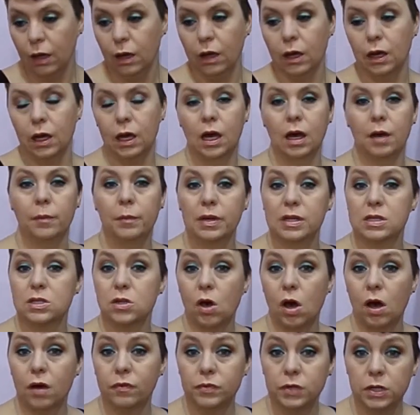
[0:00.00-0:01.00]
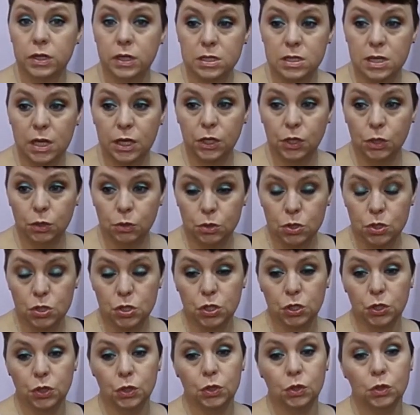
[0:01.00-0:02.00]
as often as I used
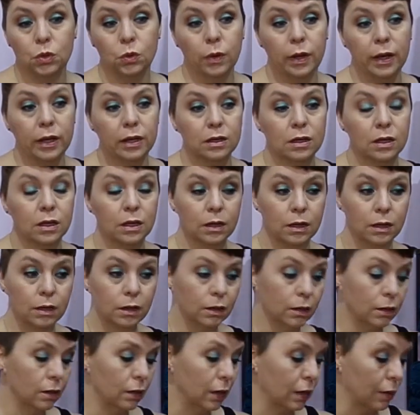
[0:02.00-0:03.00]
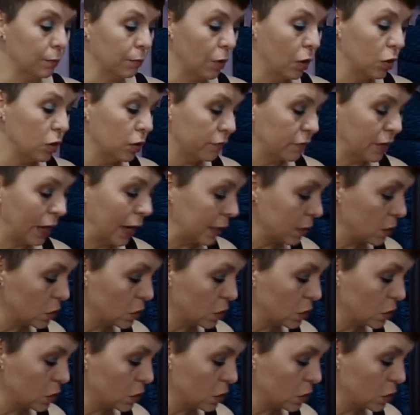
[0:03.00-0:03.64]
to, and all of that.